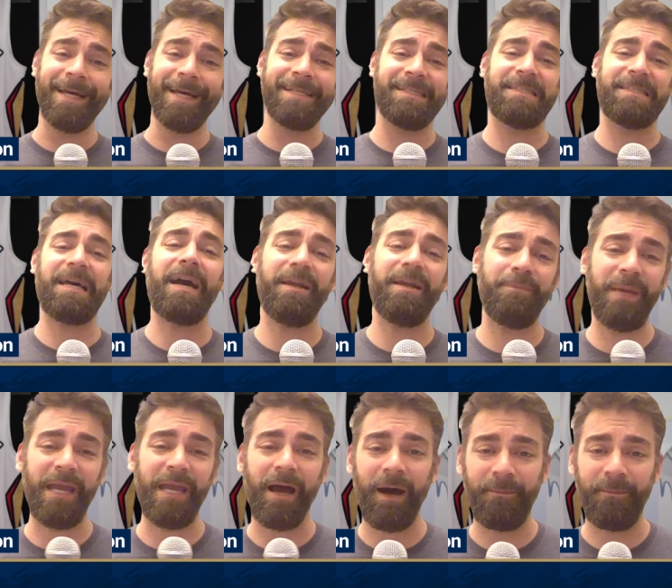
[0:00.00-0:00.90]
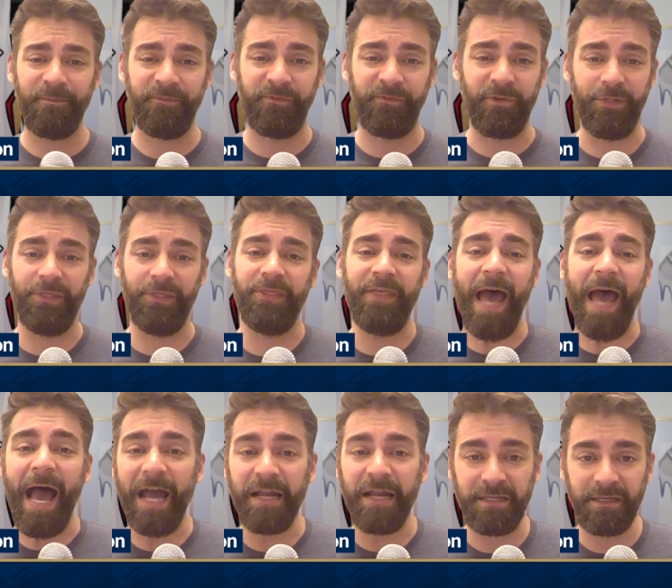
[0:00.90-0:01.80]
Sign me up for
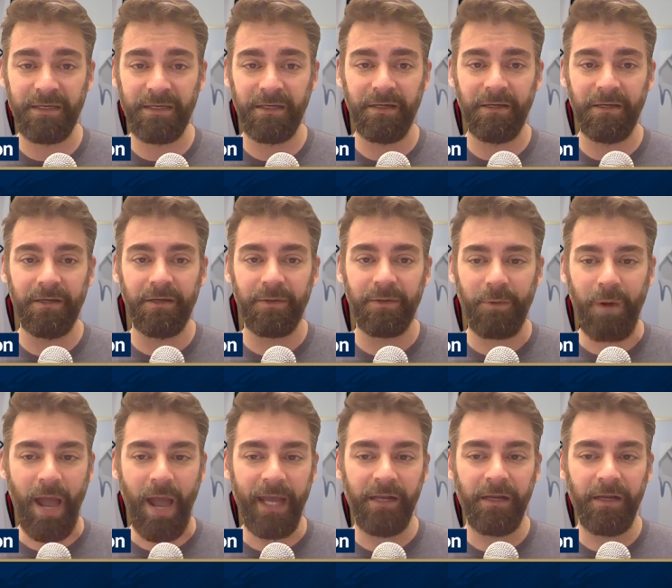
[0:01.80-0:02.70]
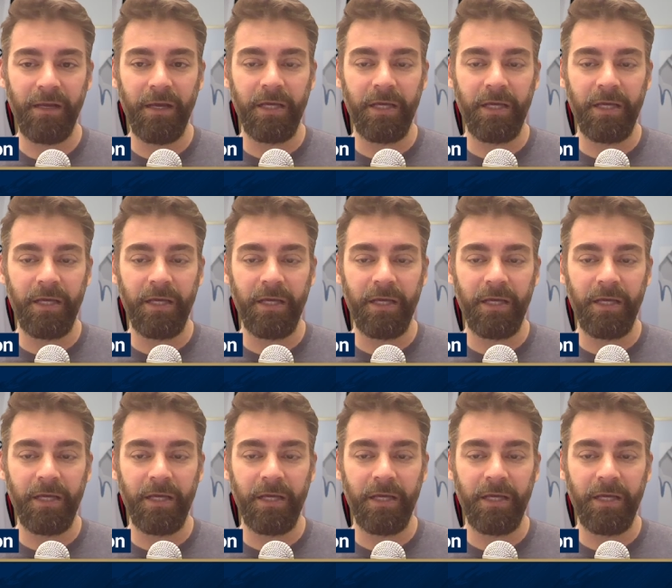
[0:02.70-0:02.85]
that, right?